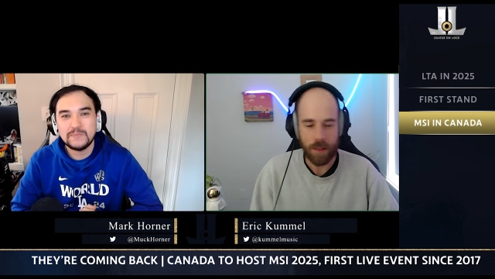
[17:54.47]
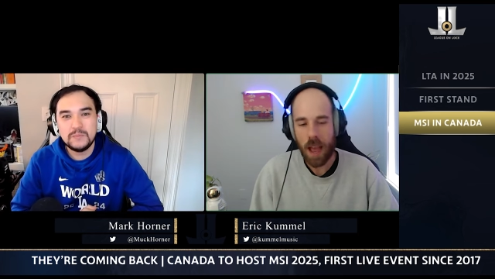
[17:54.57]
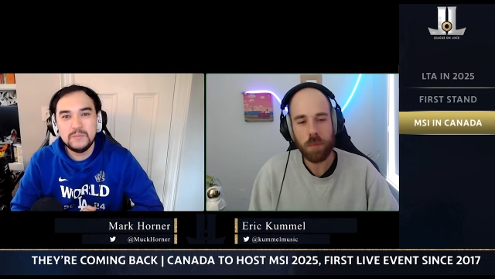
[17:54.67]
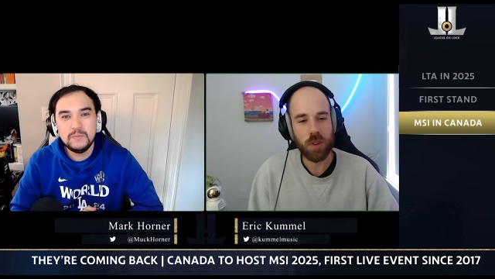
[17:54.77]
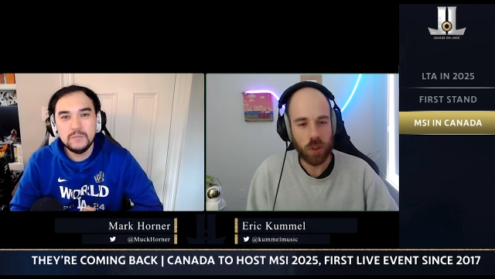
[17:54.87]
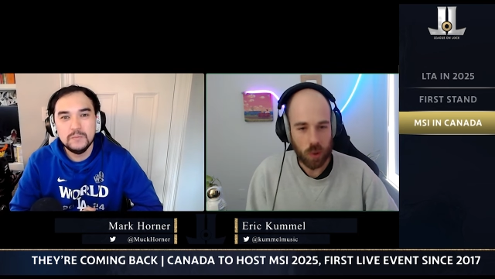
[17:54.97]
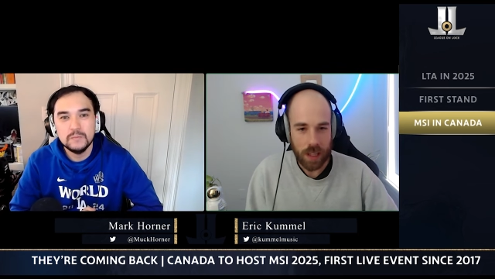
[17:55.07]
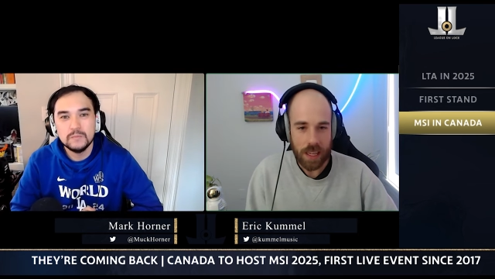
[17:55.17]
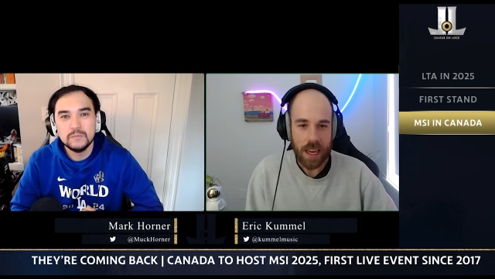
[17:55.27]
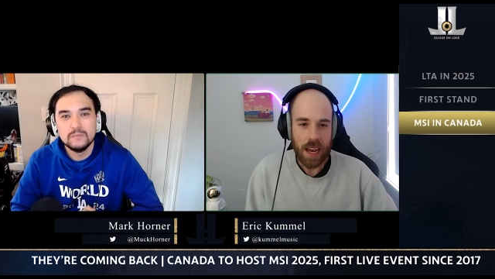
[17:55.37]

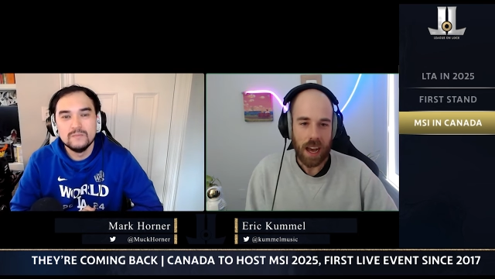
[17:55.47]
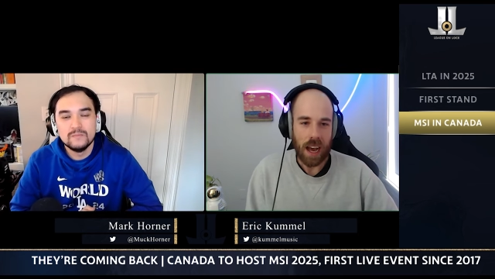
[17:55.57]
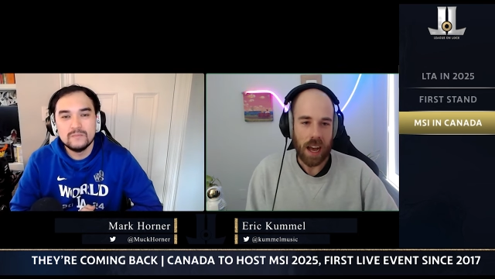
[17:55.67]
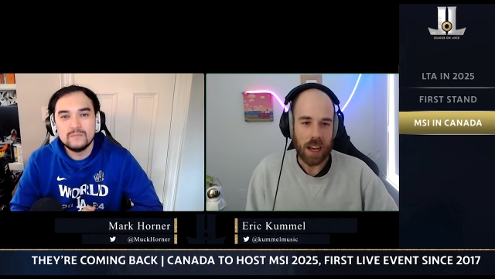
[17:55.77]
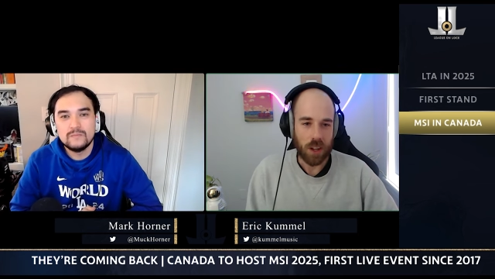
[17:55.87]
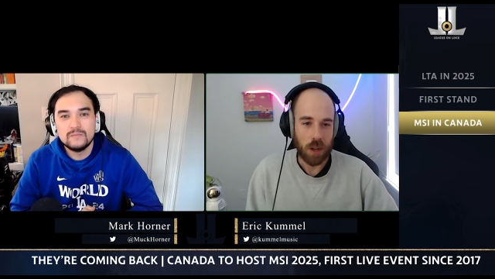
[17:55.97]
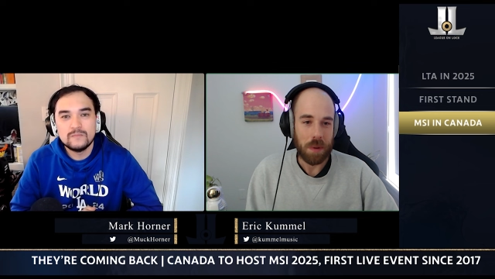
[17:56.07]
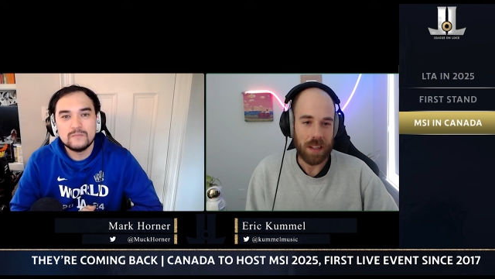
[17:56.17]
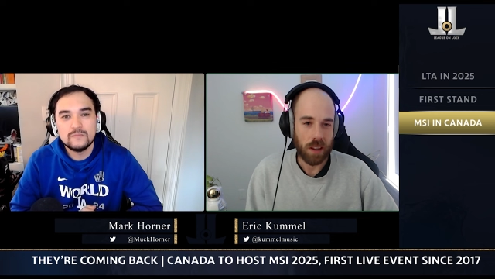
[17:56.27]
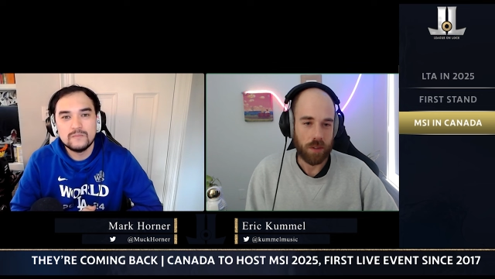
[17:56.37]
Speaker 1: absolutely uh, going to
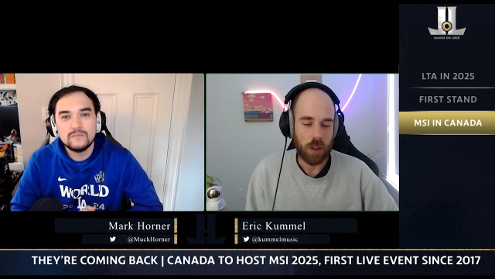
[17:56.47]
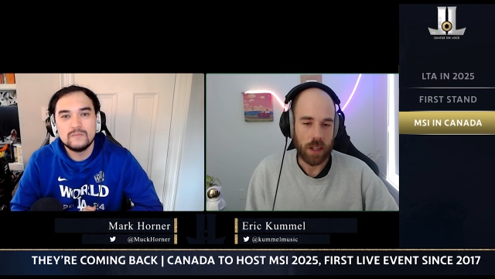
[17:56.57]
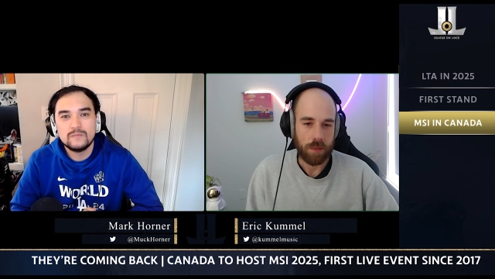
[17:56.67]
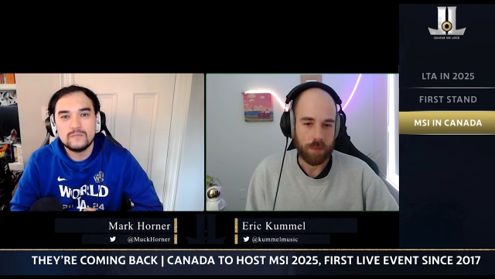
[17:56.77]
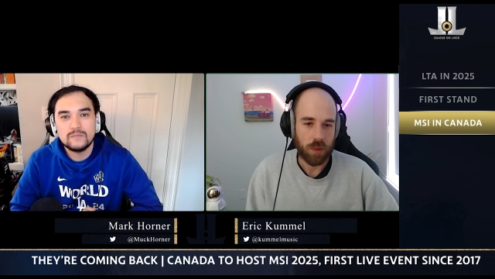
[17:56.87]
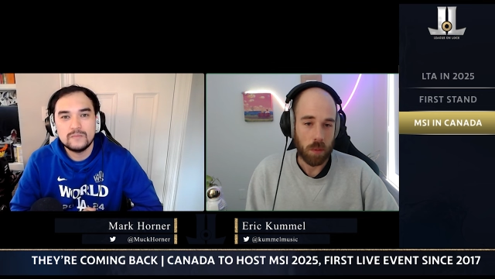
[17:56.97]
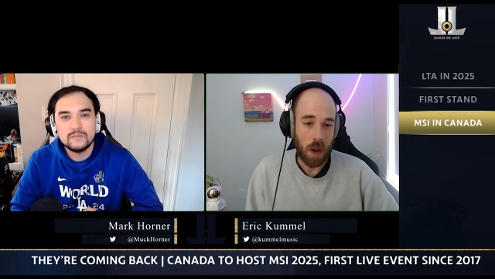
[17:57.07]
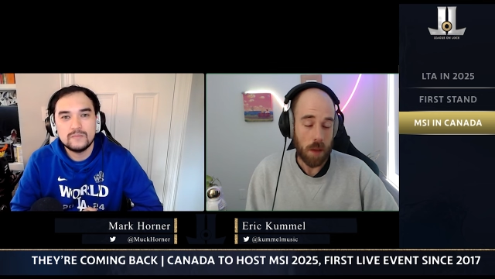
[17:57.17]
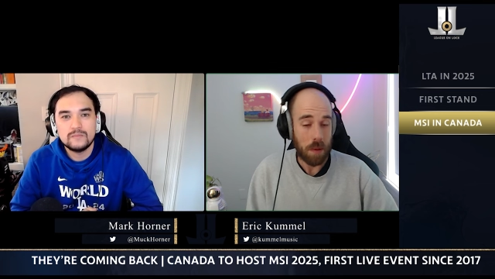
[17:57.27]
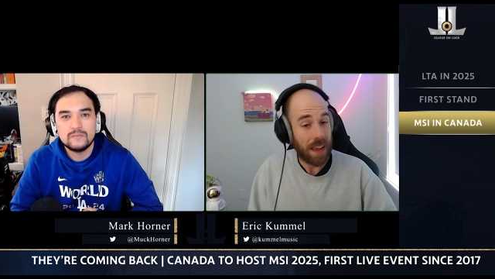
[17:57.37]
be delivering some
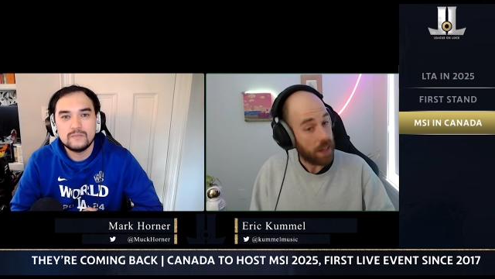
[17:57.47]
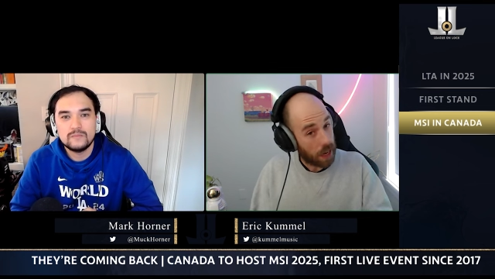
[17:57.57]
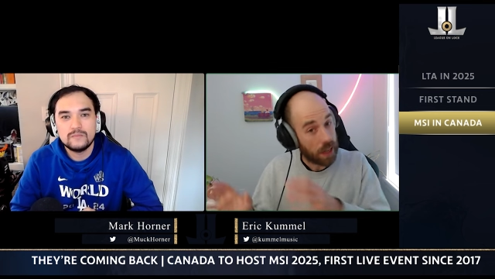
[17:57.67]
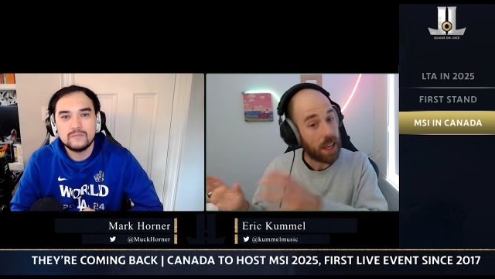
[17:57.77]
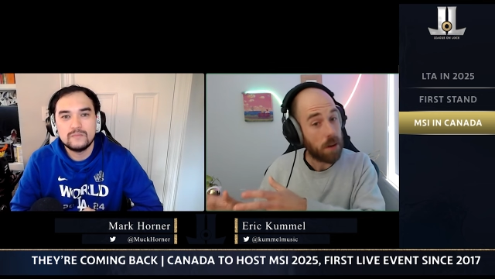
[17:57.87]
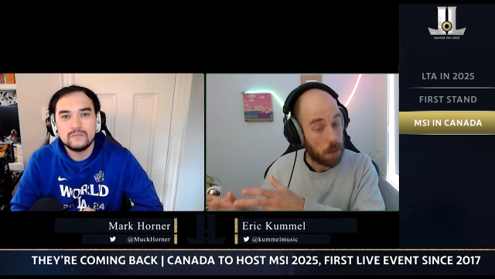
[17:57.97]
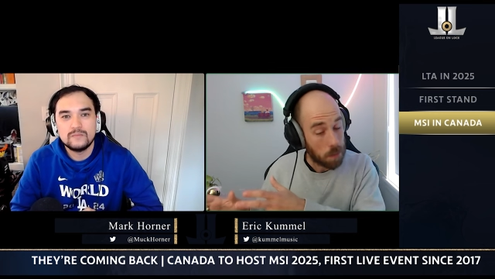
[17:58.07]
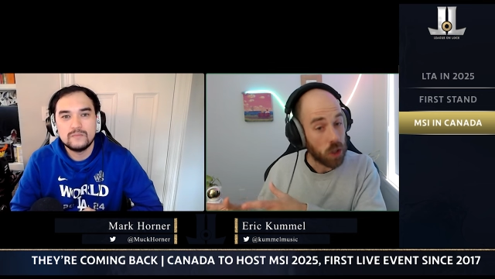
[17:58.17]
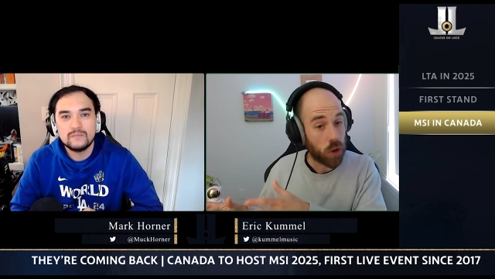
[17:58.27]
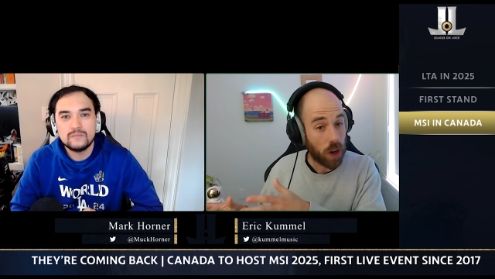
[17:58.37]
hype. And, yeah, again,
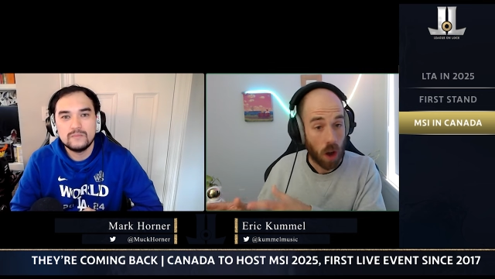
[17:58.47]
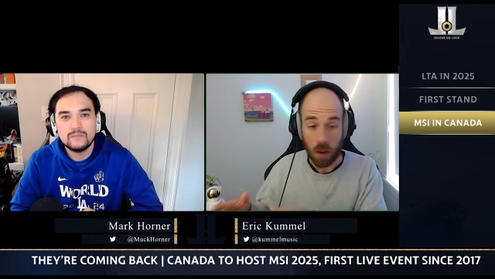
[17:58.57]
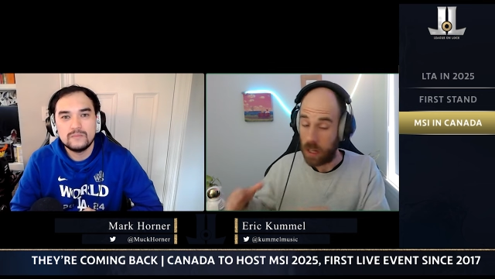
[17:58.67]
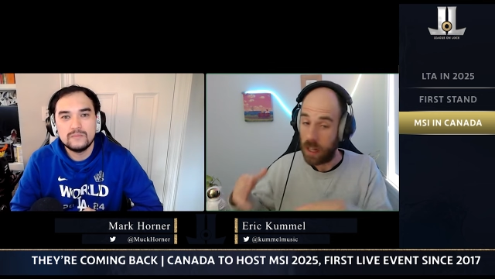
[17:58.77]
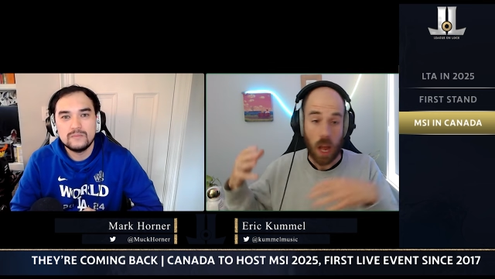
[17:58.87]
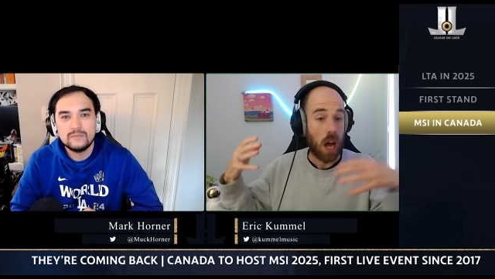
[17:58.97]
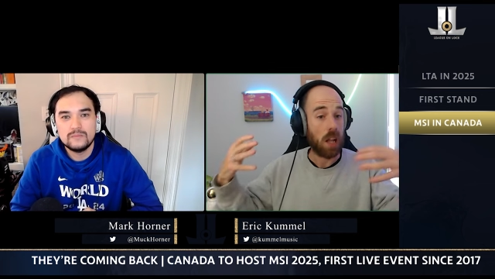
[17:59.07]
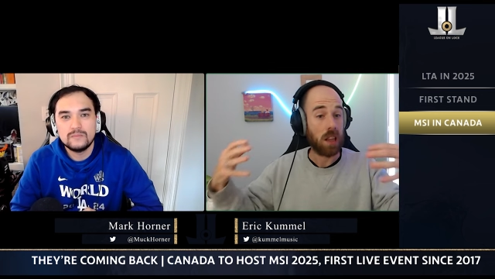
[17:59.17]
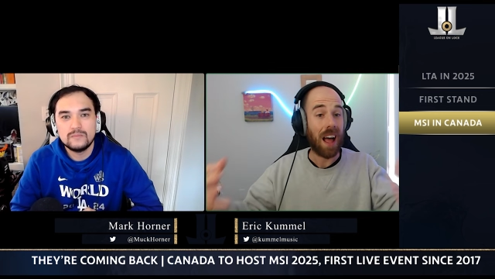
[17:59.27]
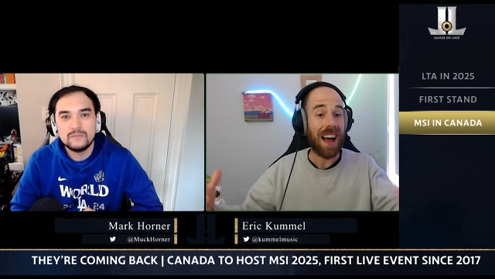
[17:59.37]
Montreal,
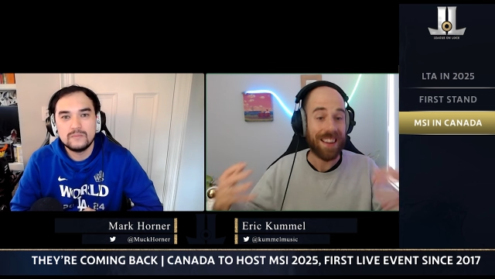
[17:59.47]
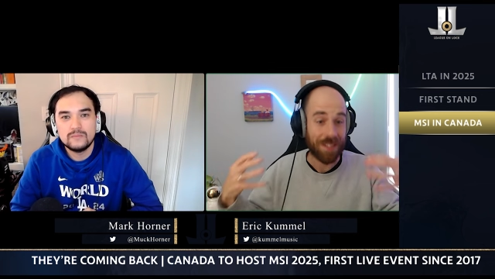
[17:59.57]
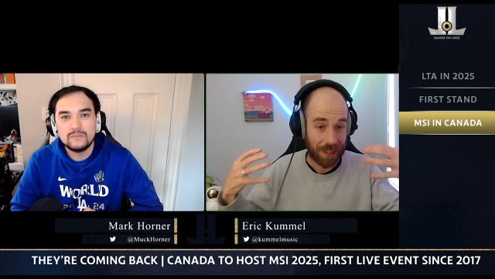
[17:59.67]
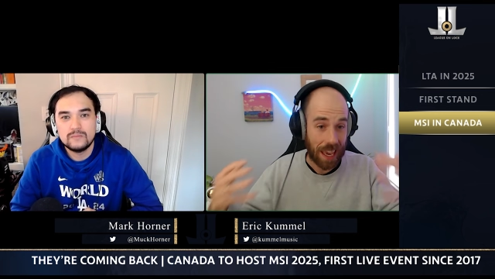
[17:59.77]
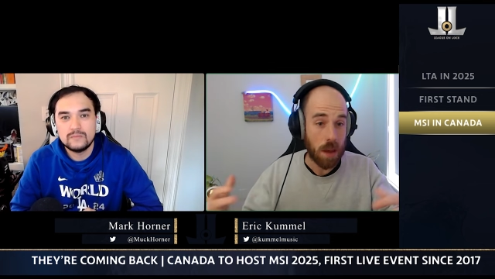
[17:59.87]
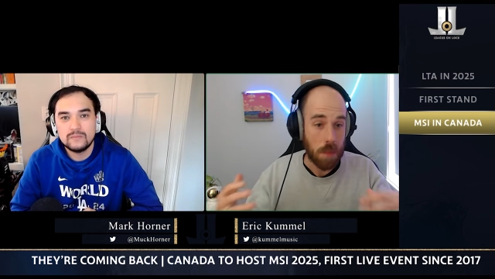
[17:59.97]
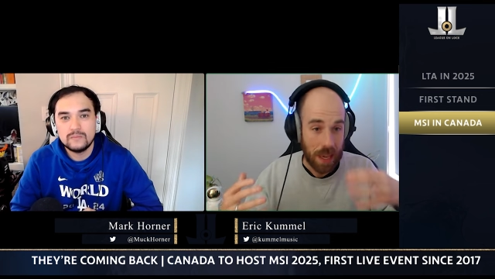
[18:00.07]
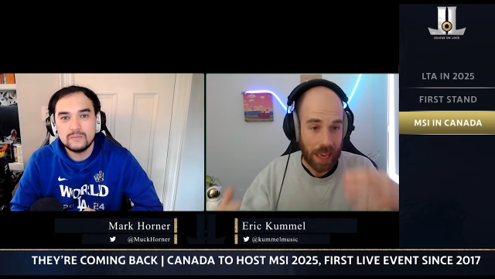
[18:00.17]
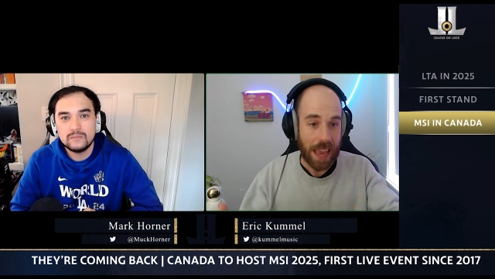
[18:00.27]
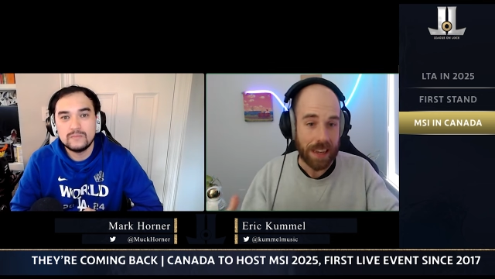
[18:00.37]
a lot of
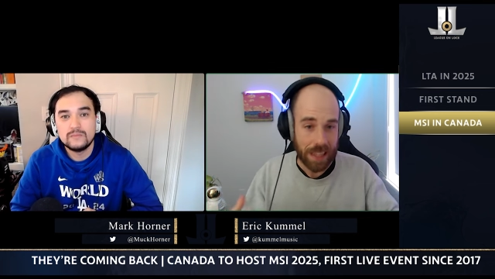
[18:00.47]
gaming and